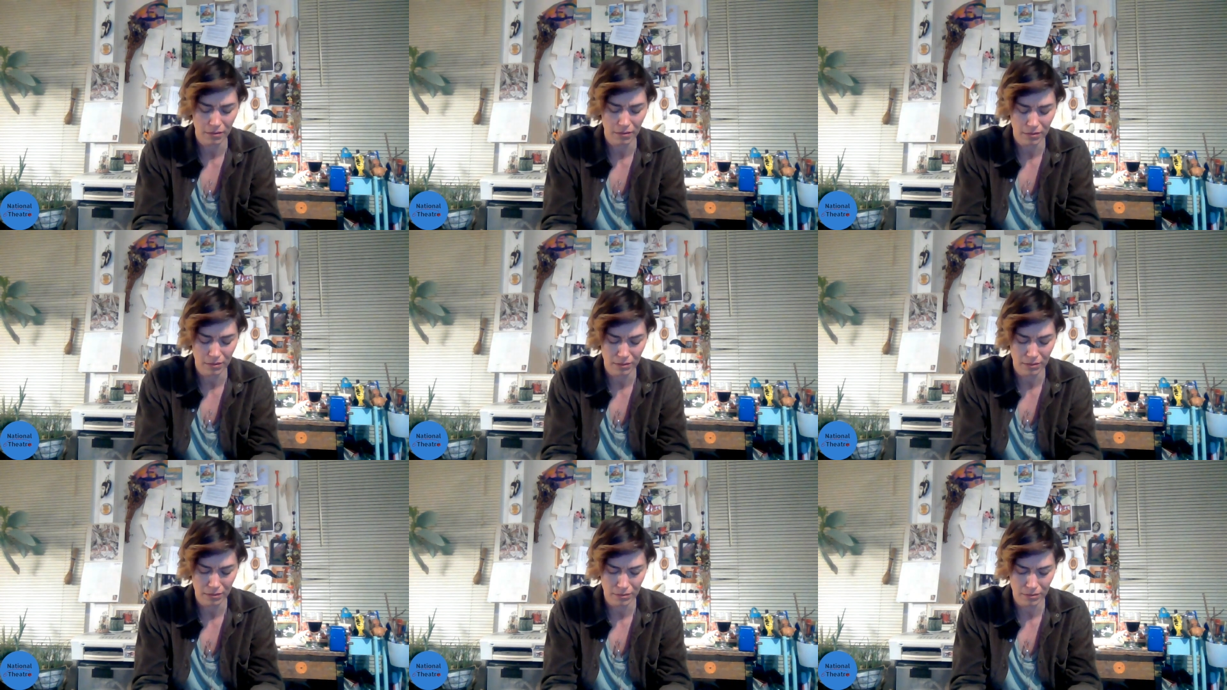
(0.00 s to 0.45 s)

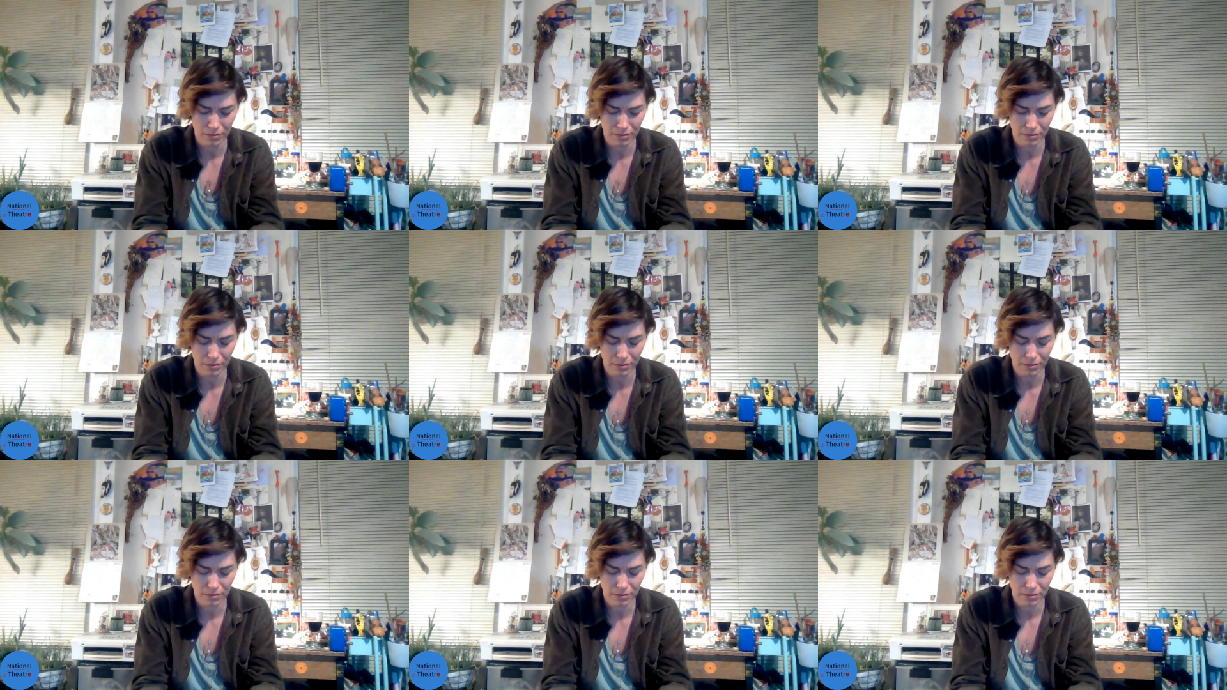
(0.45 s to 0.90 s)

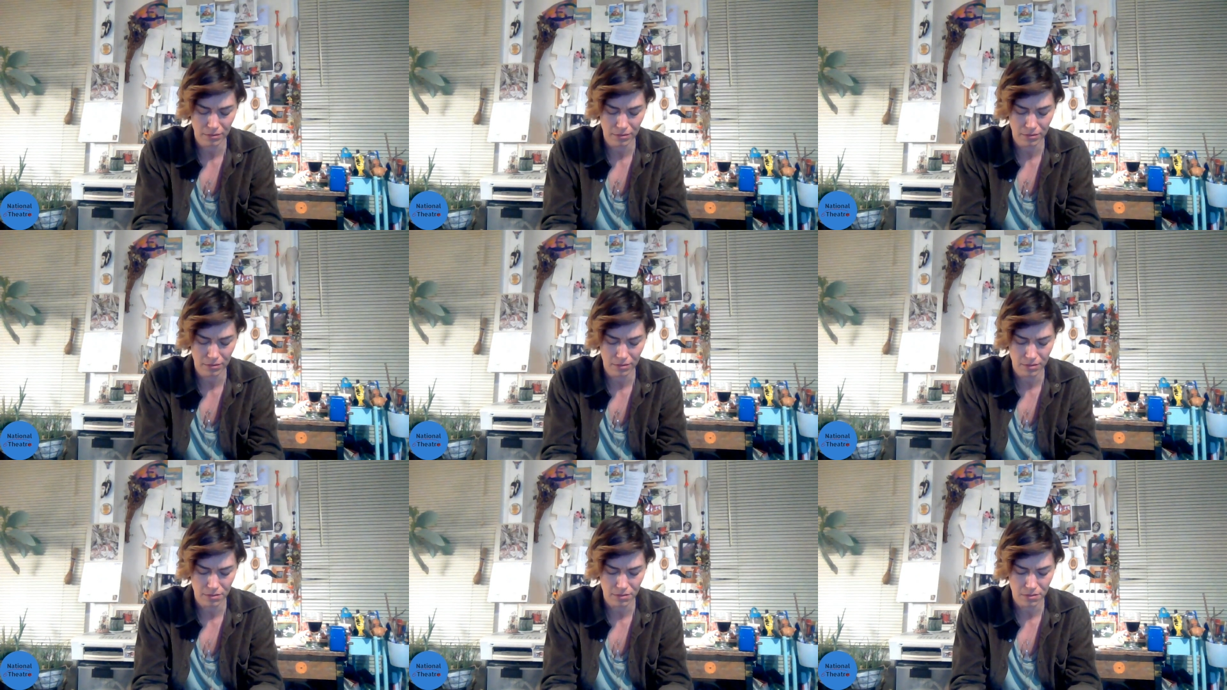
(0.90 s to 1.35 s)

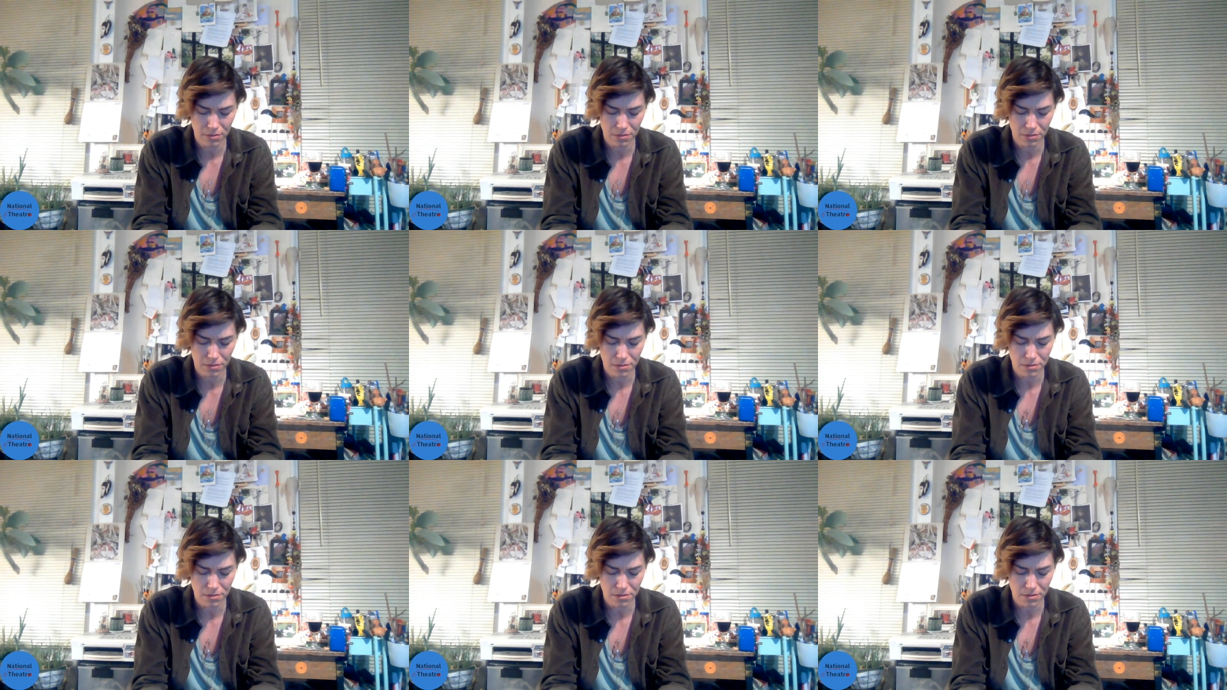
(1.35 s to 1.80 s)

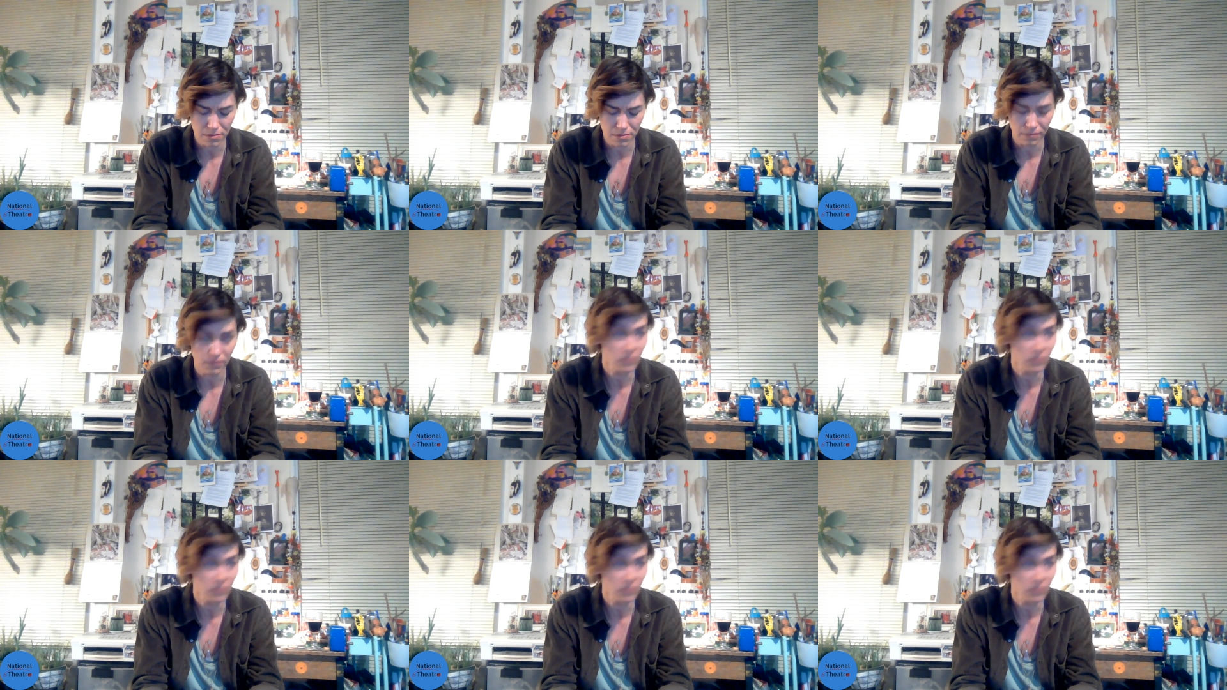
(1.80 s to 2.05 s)
[no speech]